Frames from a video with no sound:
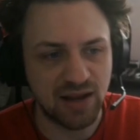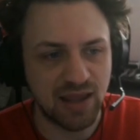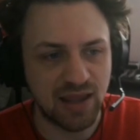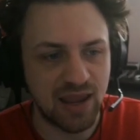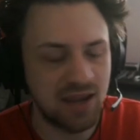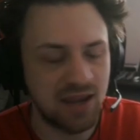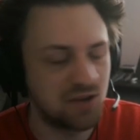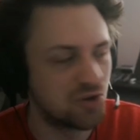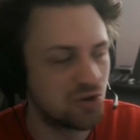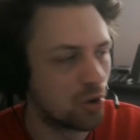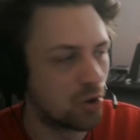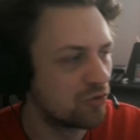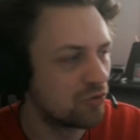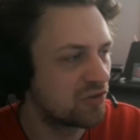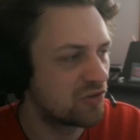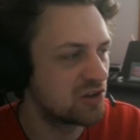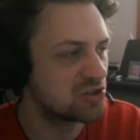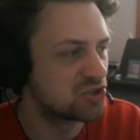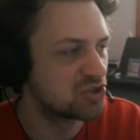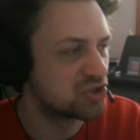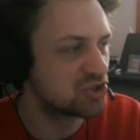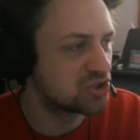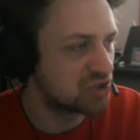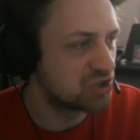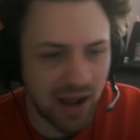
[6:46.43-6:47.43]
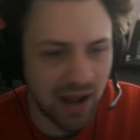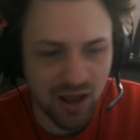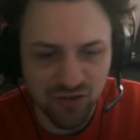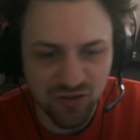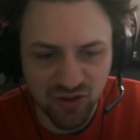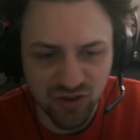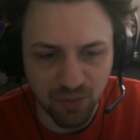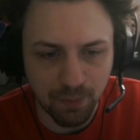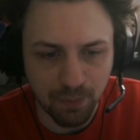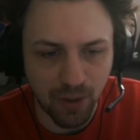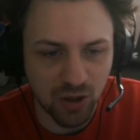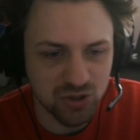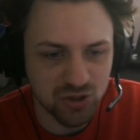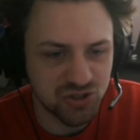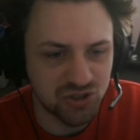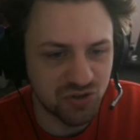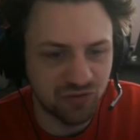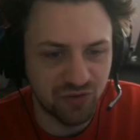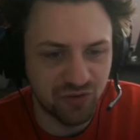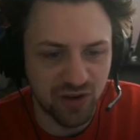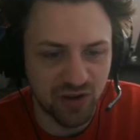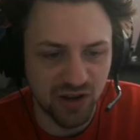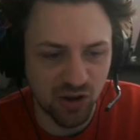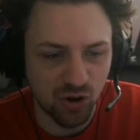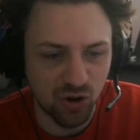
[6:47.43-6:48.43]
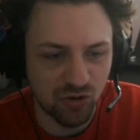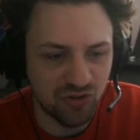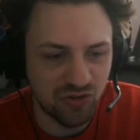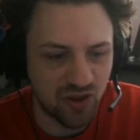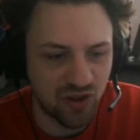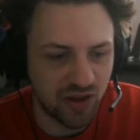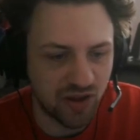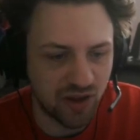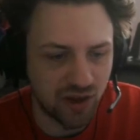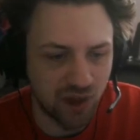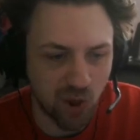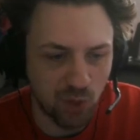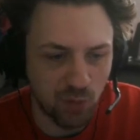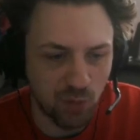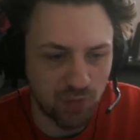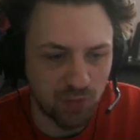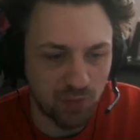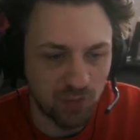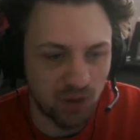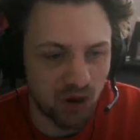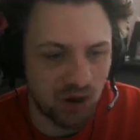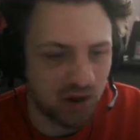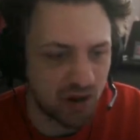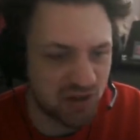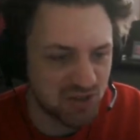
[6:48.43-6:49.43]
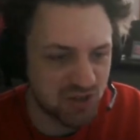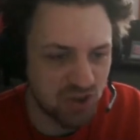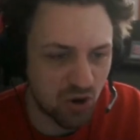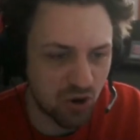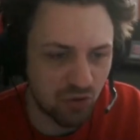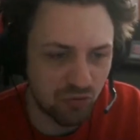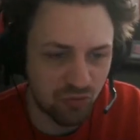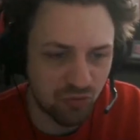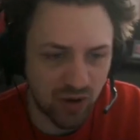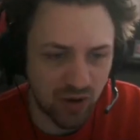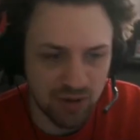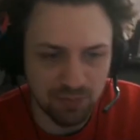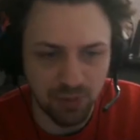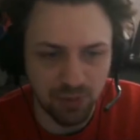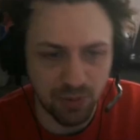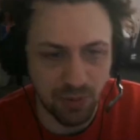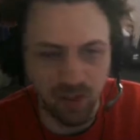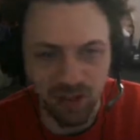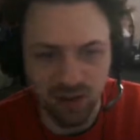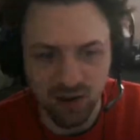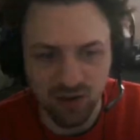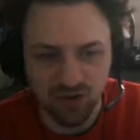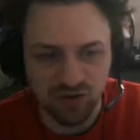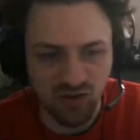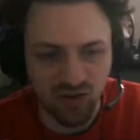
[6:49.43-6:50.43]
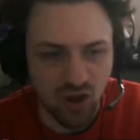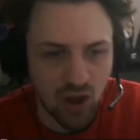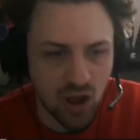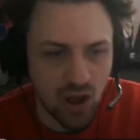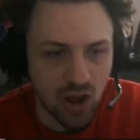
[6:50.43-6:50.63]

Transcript: He knows his shit. There's a bunch of videos that can help you out. He's got replays.